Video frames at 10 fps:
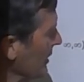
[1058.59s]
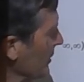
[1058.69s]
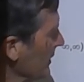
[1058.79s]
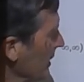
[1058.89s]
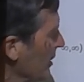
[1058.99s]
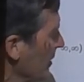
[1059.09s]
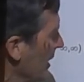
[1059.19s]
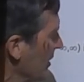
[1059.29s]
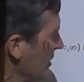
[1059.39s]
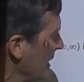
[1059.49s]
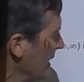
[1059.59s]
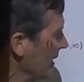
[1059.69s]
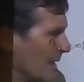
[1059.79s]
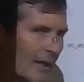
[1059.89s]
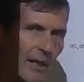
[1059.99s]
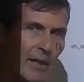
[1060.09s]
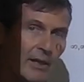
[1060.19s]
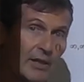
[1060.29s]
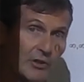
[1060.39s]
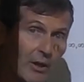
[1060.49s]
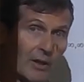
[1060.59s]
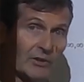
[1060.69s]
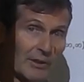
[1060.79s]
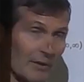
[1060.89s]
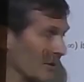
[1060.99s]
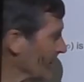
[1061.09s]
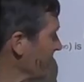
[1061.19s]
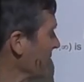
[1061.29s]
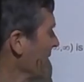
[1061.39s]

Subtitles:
e to the minus t. That's all solutions